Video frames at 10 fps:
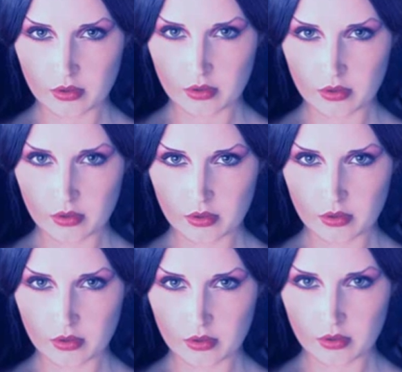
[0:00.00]
to
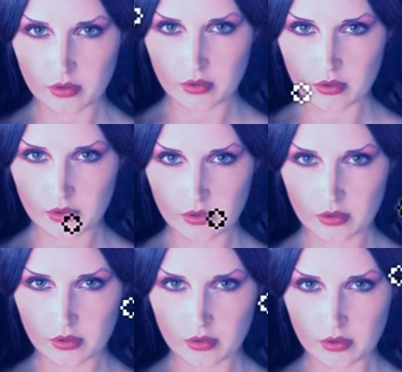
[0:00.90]
add the
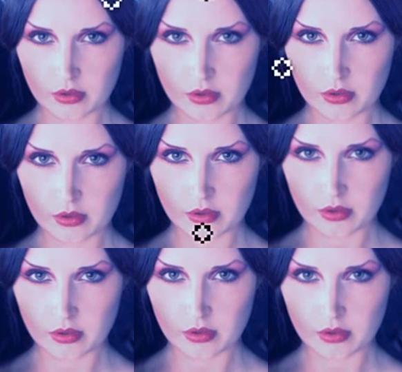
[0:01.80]

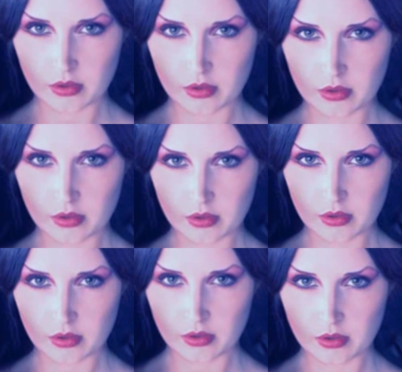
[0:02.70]
highlights and shadows where
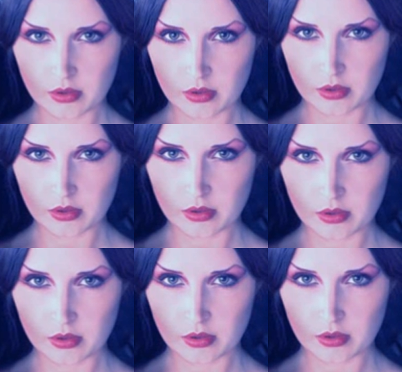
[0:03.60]
I want them
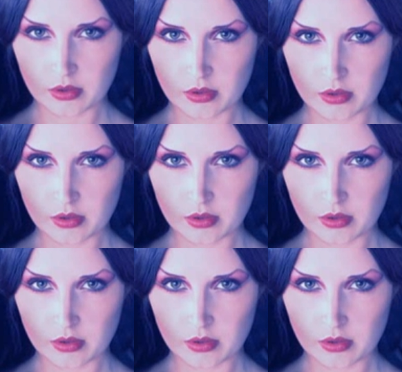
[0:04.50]
and pull out